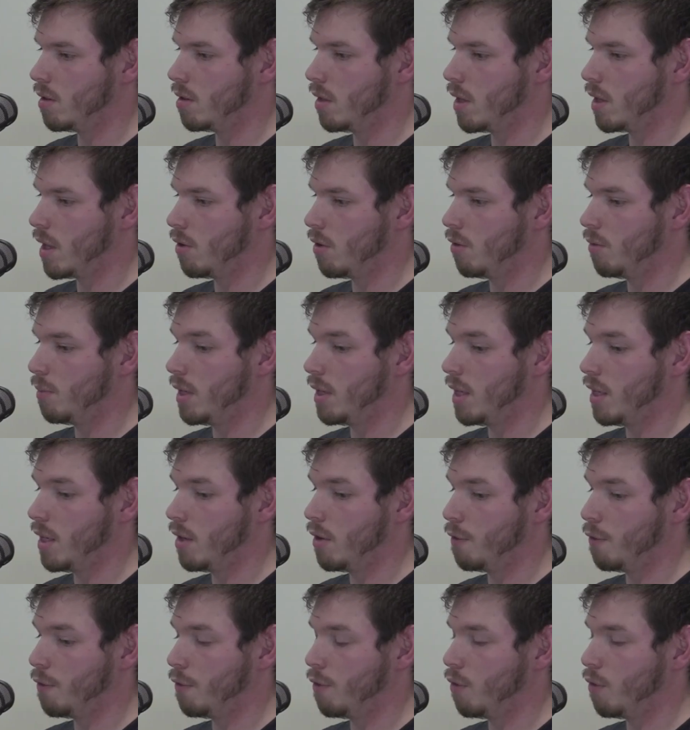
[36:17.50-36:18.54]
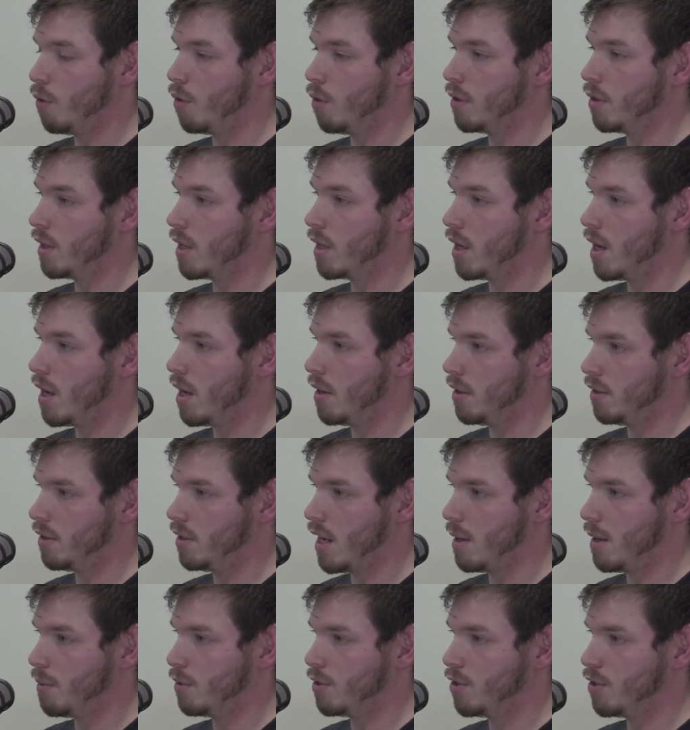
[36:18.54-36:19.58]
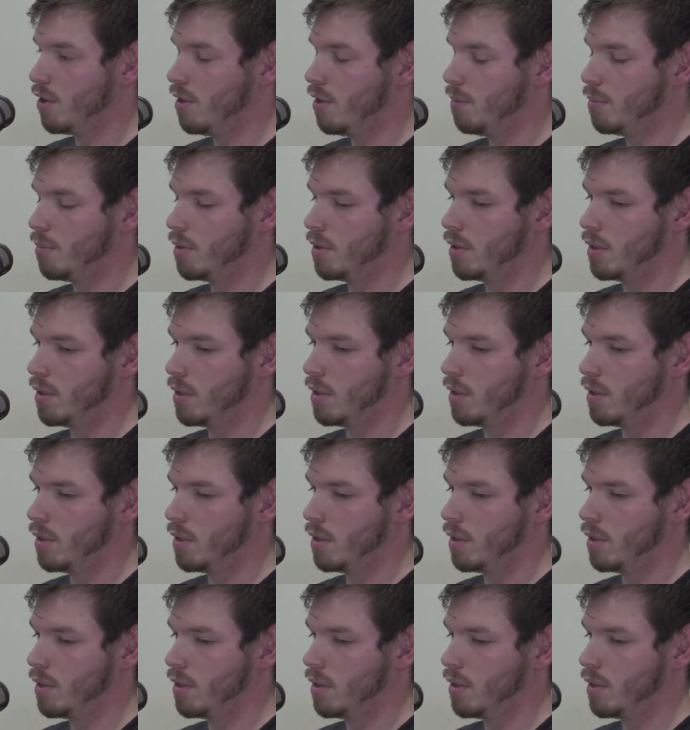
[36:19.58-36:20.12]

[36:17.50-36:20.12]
So that would be Fourth Guard Tabletop.